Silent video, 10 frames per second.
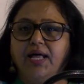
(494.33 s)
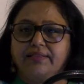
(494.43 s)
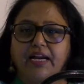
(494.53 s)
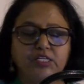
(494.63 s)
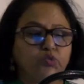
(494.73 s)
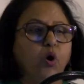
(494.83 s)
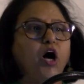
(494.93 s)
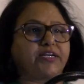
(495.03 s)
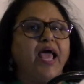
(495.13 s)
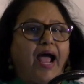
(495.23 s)
That is
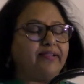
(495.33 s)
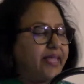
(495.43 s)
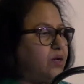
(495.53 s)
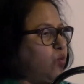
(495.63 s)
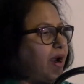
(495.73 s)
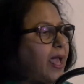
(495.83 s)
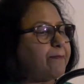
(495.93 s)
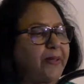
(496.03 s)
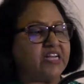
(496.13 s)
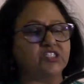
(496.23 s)
what. And then what
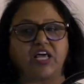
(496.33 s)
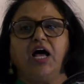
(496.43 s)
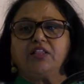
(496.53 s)
happens?